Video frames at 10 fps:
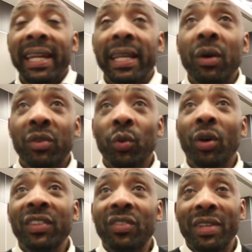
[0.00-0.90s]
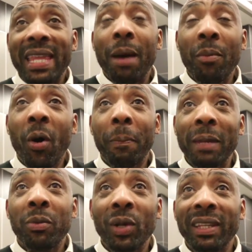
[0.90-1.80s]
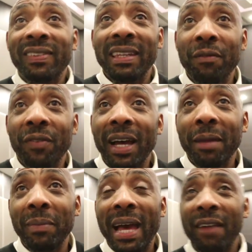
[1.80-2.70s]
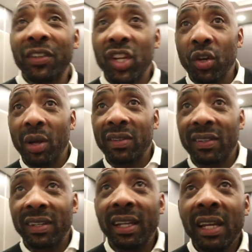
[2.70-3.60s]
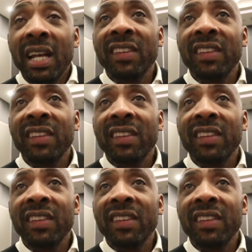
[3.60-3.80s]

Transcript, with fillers: You know, and so all of a sudden now more people want to see him fight out of curiosity,